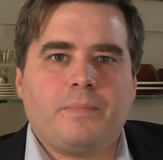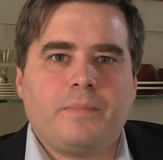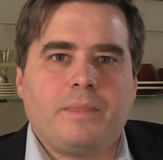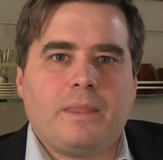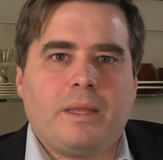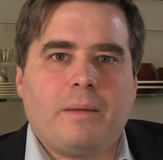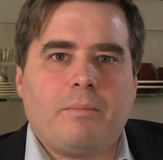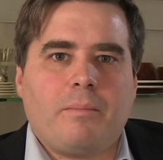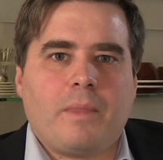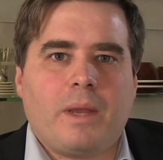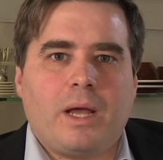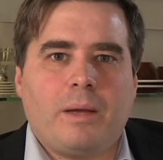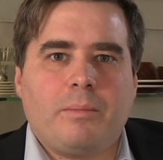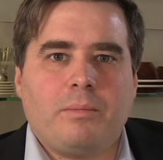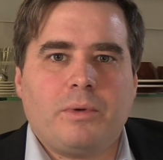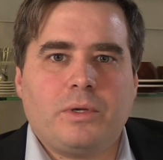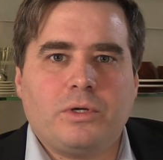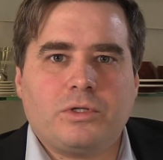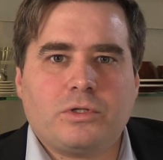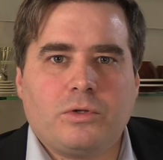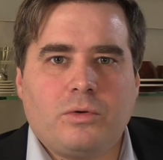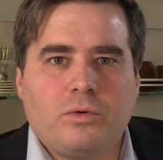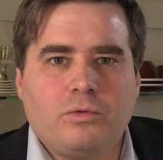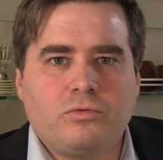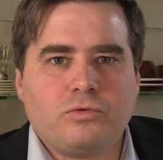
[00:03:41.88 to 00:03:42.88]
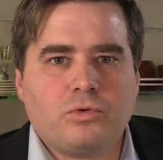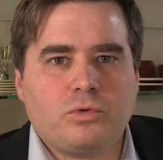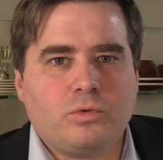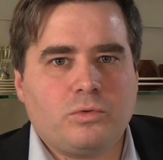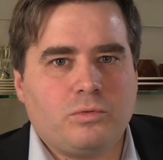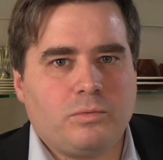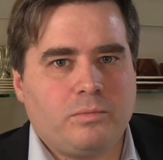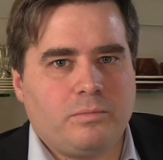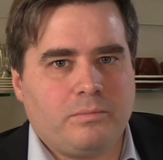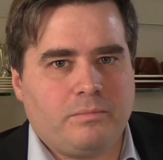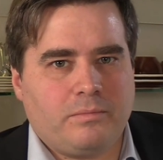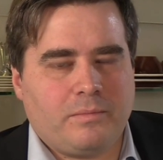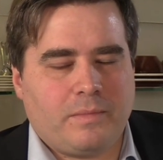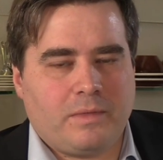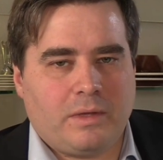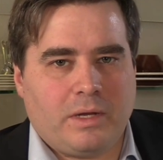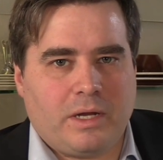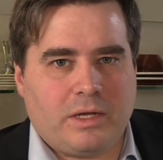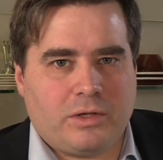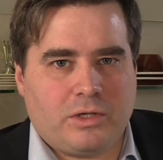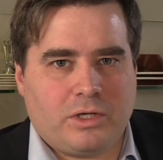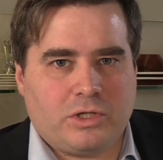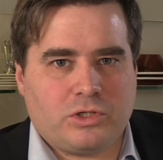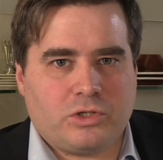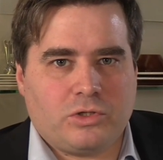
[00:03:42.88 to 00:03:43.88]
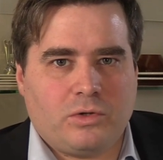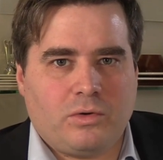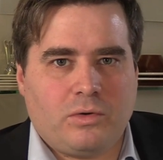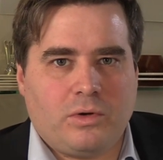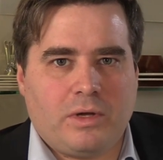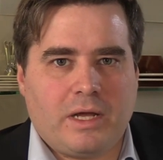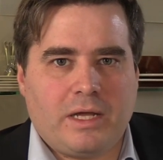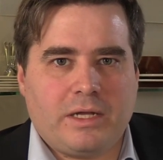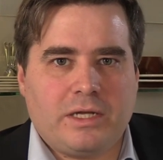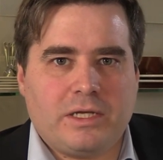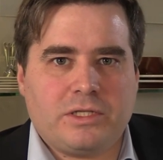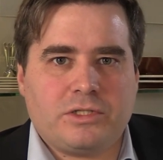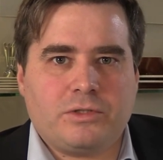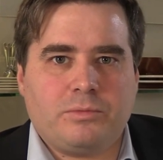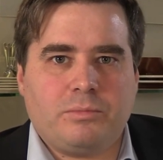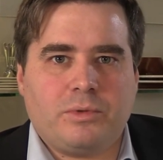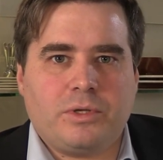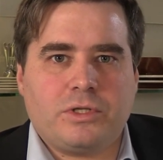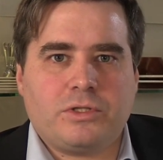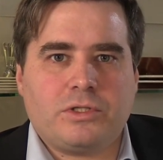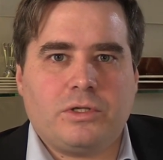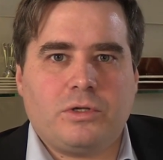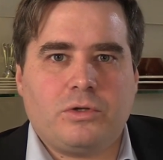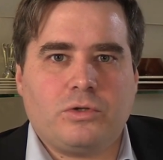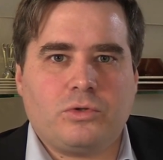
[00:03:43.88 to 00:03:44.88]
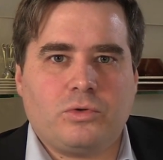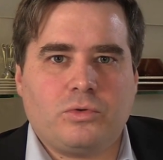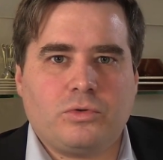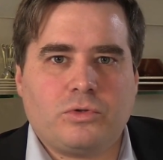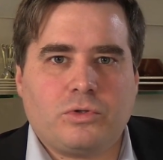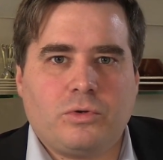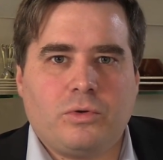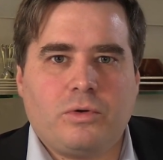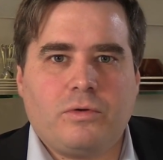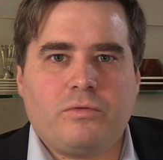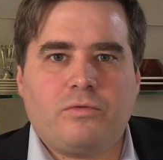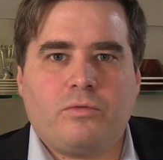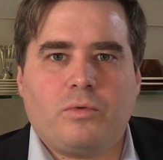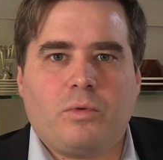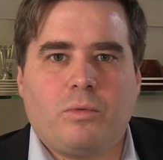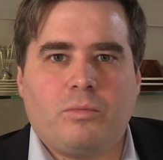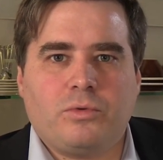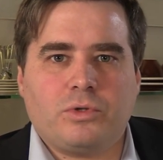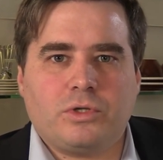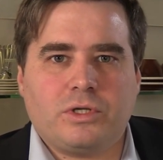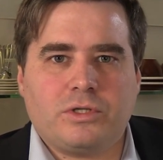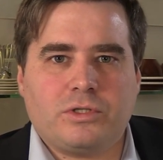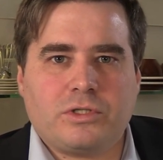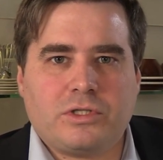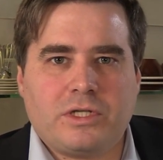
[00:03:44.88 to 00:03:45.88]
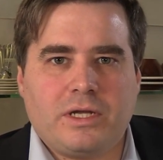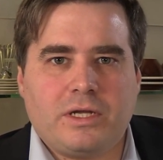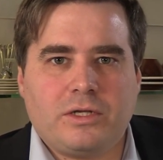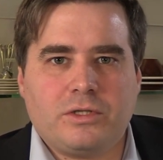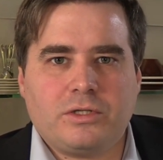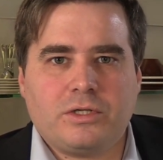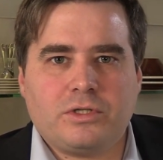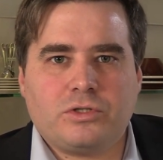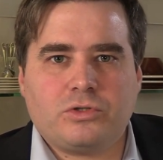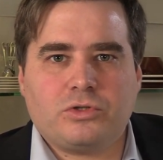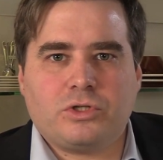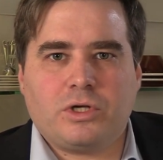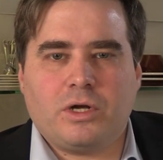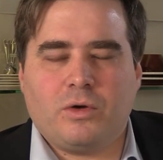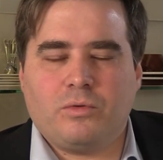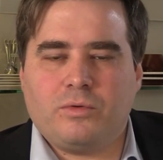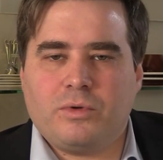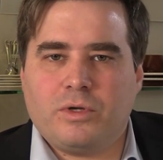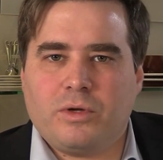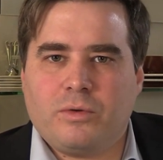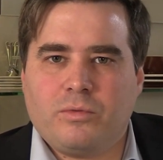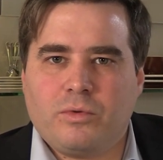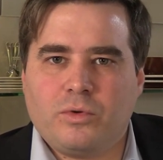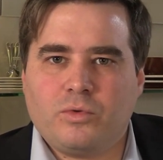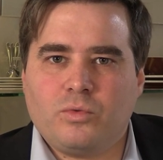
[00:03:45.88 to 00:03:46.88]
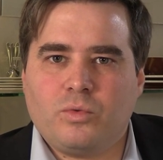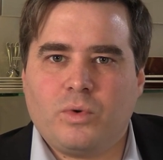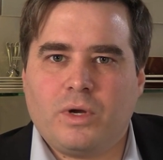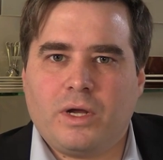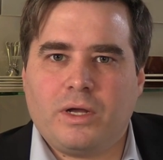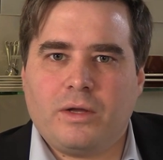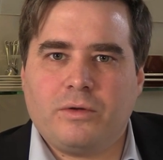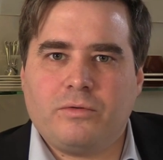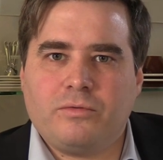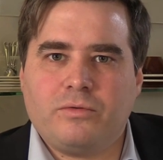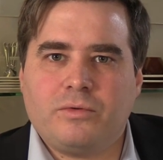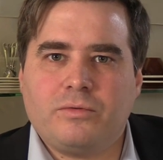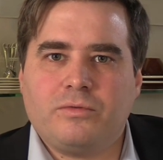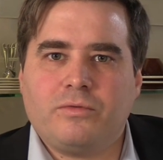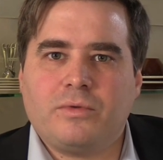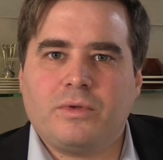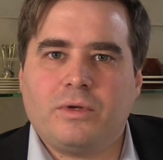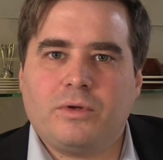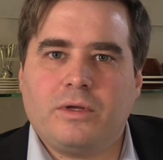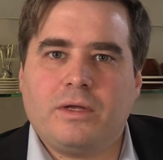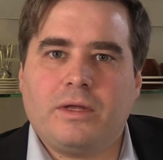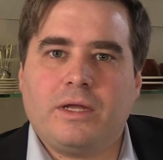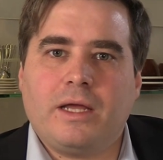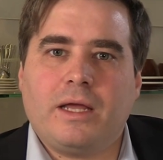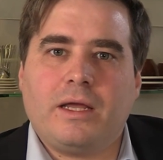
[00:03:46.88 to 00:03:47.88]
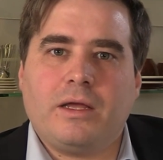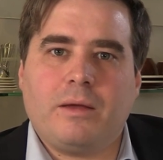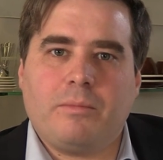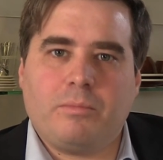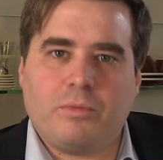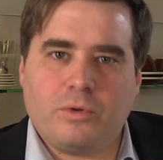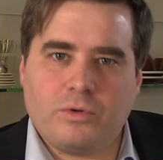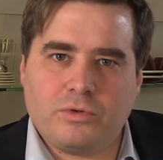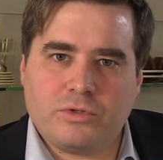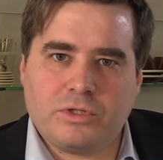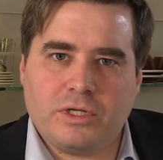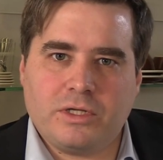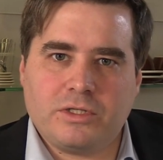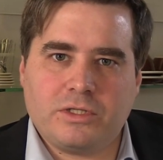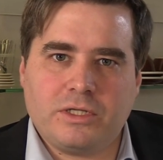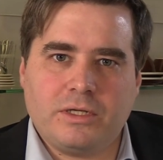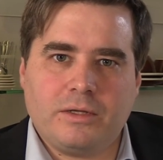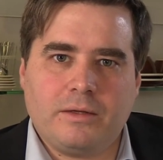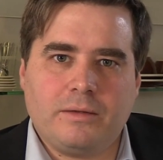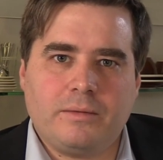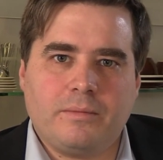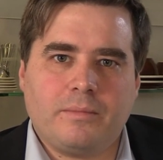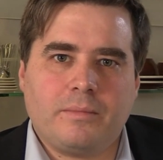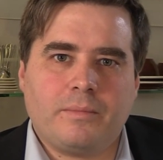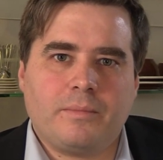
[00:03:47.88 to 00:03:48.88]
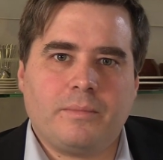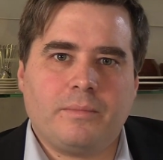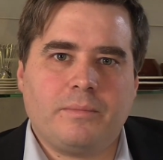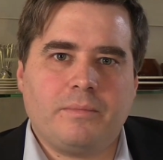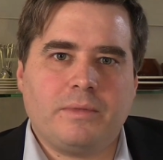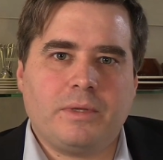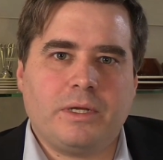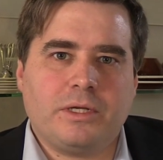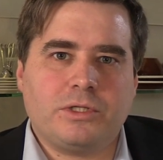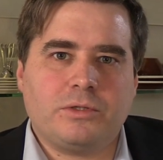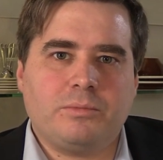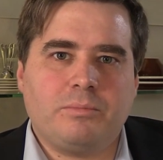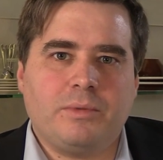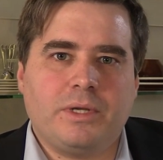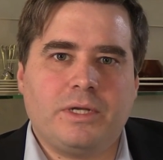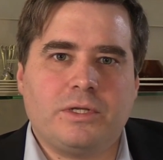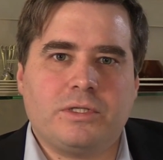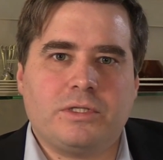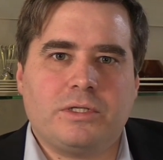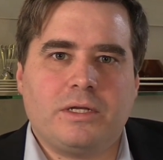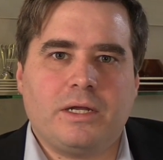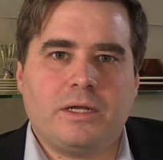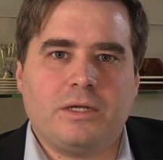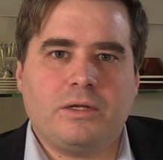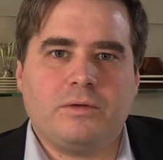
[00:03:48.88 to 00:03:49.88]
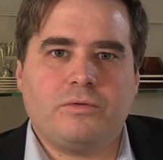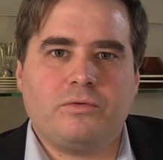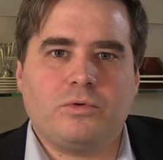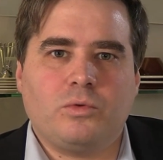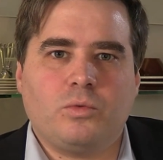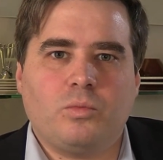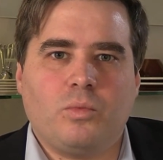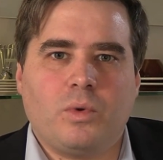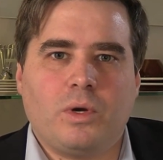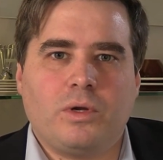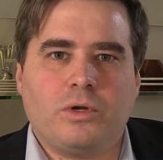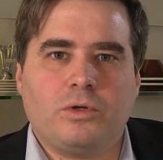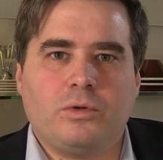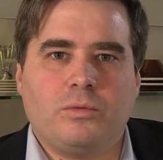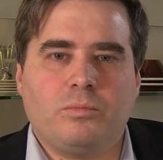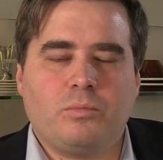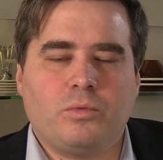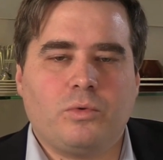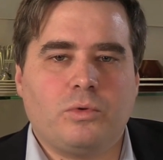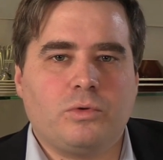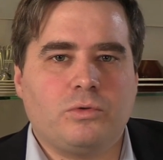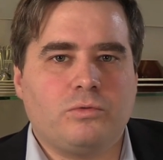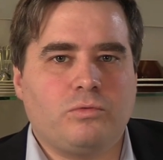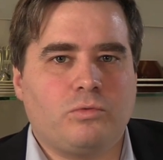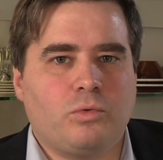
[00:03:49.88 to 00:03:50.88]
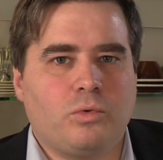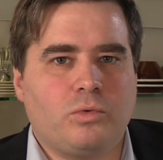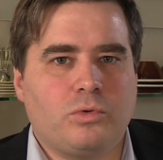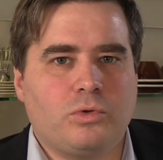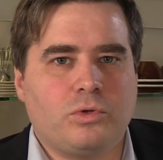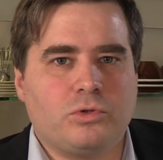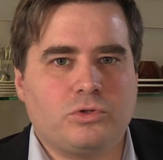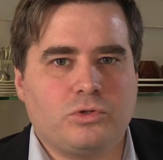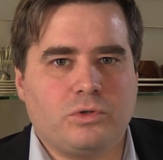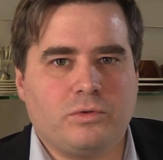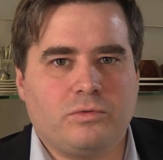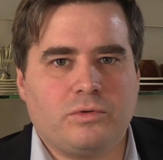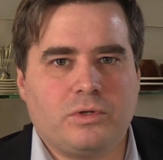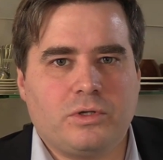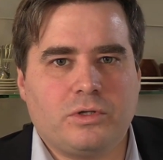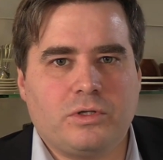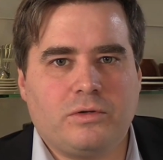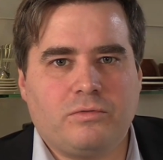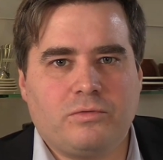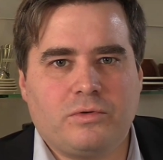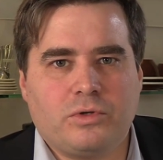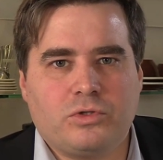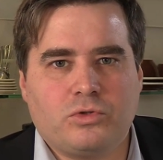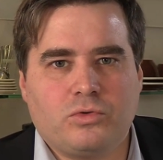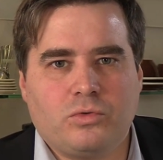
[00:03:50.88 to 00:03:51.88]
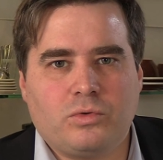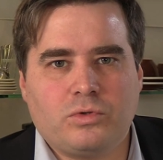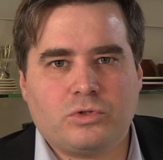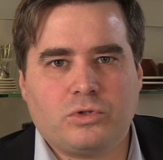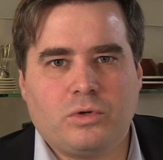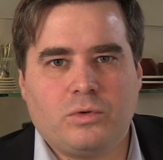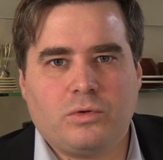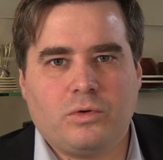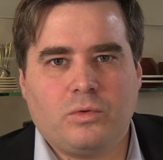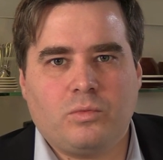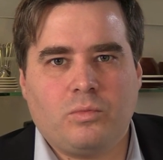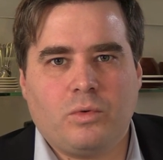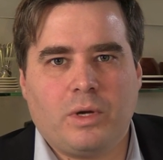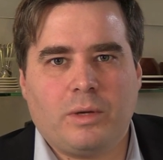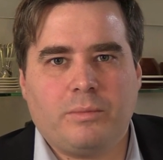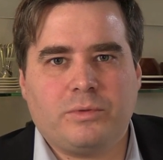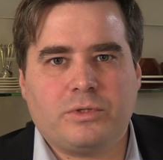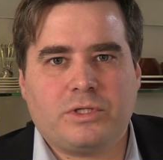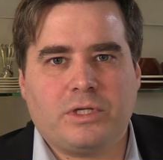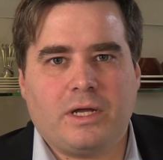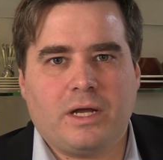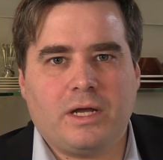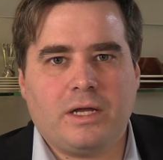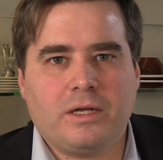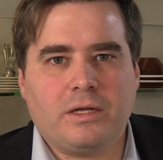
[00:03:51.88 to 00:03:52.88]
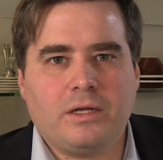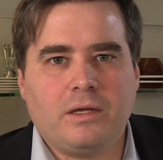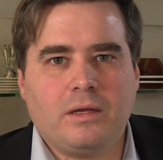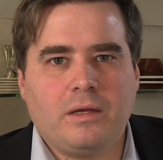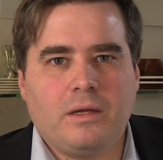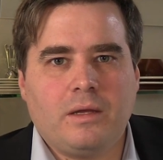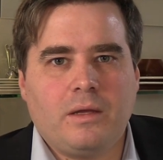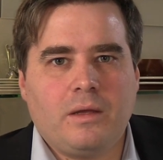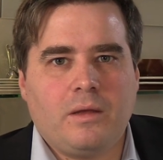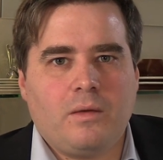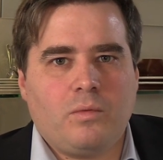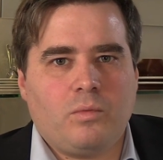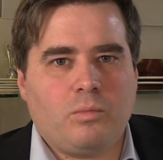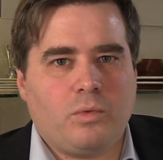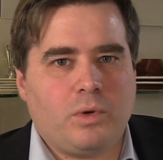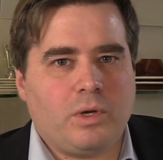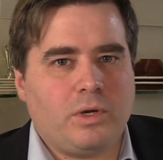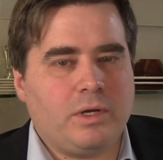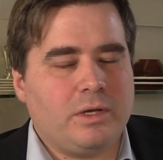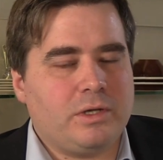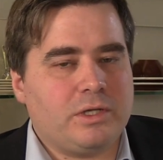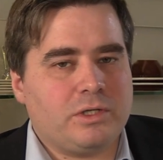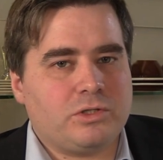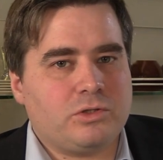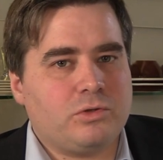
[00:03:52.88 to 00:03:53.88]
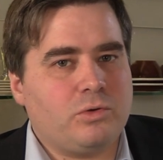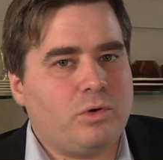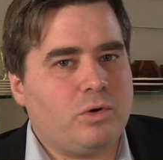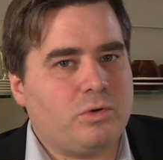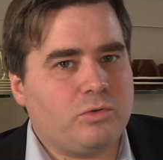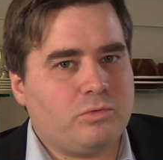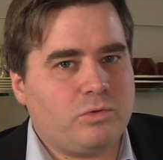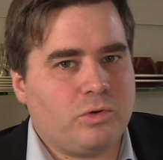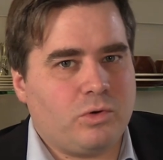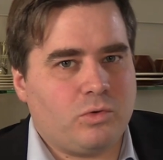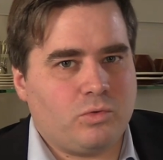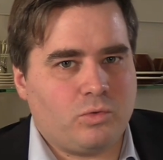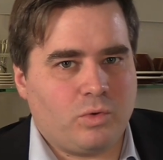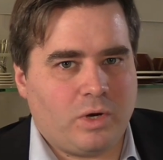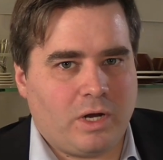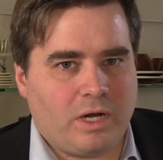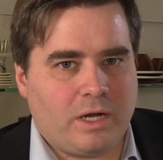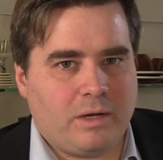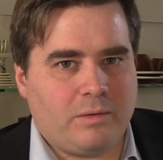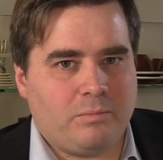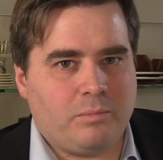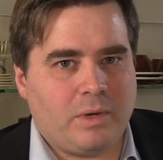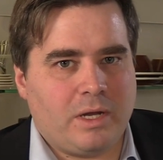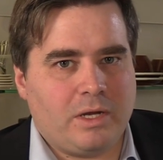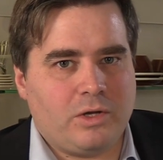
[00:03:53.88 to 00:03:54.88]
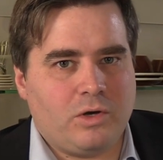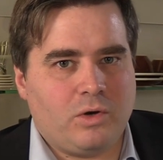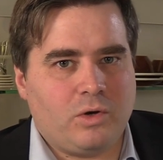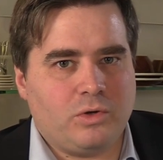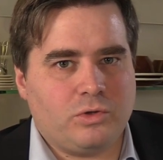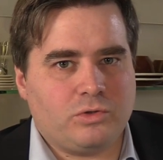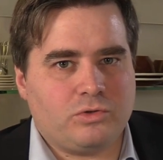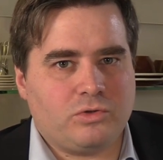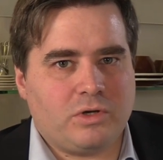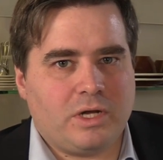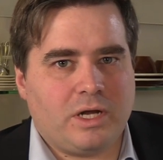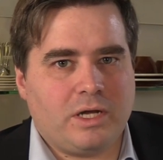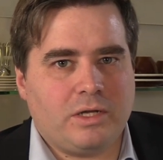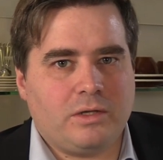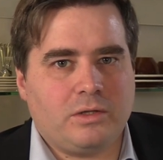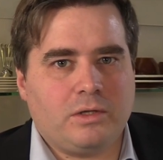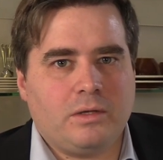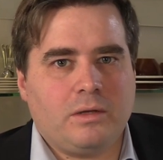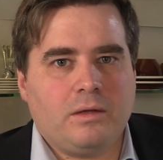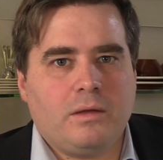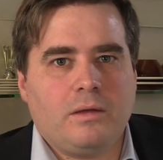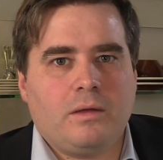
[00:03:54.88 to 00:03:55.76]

In my personal view, additional and explicit user-informed consent is generally required for further data processing. This means that if you want to put photos of individuals on the website where it is not required by contract,